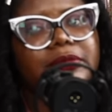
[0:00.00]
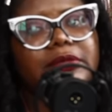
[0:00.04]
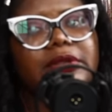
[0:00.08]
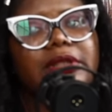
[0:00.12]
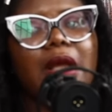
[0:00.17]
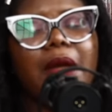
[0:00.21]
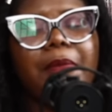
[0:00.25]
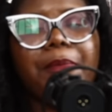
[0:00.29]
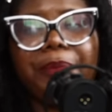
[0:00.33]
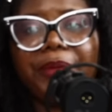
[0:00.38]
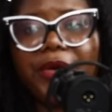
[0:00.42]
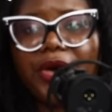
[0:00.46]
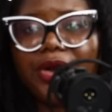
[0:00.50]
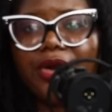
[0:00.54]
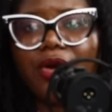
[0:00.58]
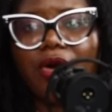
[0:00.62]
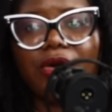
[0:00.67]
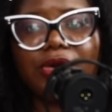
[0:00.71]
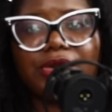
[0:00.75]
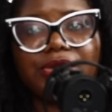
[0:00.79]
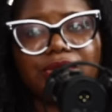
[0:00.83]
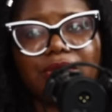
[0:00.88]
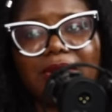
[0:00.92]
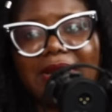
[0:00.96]
but
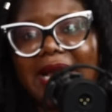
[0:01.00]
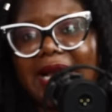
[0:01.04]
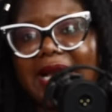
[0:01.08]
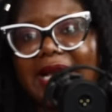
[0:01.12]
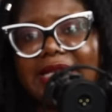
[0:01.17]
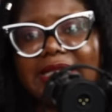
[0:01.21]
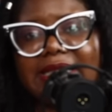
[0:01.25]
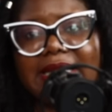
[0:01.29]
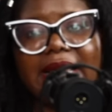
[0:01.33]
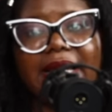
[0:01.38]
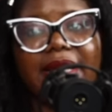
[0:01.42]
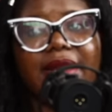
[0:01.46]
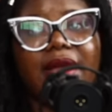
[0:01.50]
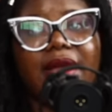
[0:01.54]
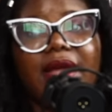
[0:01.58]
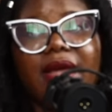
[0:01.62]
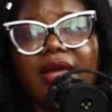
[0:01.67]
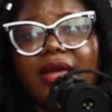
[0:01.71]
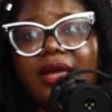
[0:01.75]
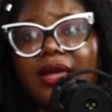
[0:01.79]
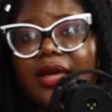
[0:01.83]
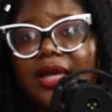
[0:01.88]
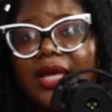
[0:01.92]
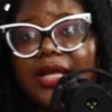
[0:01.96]
also like i said
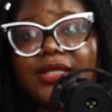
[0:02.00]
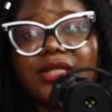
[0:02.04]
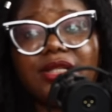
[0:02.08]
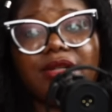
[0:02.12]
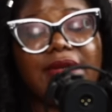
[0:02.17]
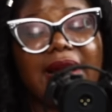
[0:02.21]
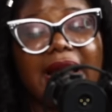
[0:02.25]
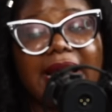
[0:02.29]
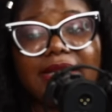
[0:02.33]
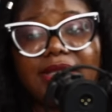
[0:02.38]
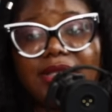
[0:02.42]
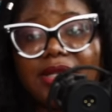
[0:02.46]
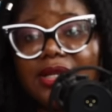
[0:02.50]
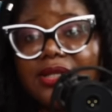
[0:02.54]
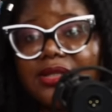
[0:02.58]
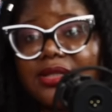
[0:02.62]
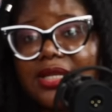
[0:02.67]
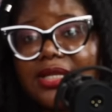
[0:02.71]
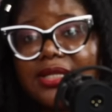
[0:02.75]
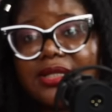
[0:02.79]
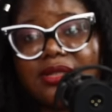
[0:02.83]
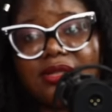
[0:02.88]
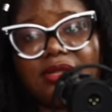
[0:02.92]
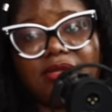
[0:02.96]
it's the writers
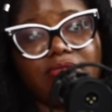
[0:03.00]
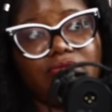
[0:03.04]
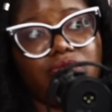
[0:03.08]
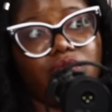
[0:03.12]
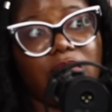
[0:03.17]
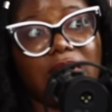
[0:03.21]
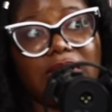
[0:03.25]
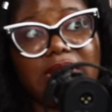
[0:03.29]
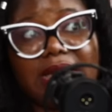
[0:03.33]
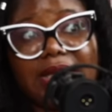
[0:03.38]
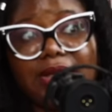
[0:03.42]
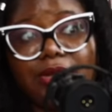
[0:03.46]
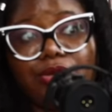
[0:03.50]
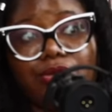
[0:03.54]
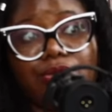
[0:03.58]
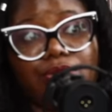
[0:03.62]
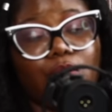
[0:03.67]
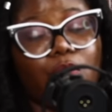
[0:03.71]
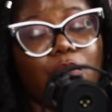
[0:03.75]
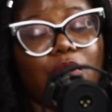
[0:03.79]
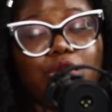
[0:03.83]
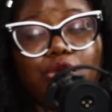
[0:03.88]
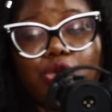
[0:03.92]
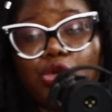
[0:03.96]
is what they
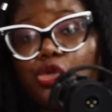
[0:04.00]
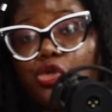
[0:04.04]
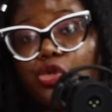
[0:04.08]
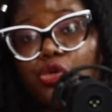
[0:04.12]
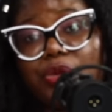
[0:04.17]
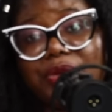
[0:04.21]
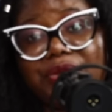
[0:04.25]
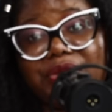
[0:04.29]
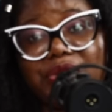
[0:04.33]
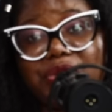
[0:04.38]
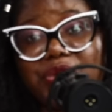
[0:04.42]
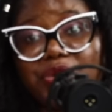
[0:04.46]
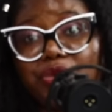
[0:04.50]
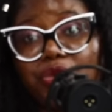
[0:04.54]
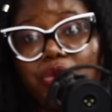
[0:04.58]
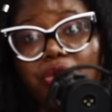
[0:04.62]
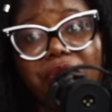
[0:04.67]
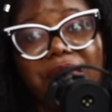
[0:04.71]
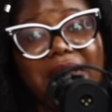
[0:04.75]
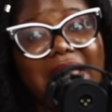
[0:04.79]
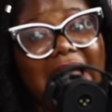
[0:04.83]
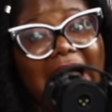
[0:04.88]
want to do with the story